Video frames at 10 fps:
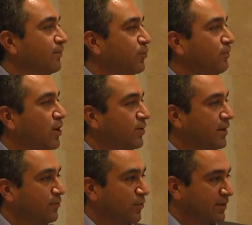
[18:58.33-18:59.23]

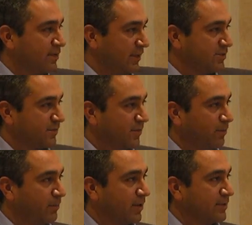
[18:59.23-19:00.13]
promoting with each of their
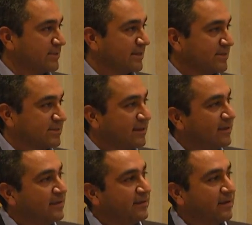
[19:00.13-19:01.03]
buttons has
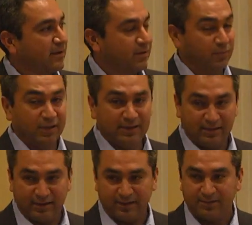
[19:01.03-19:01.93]

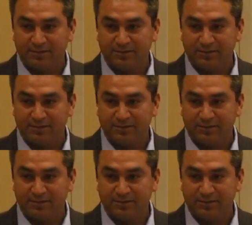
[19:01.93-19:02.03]
completely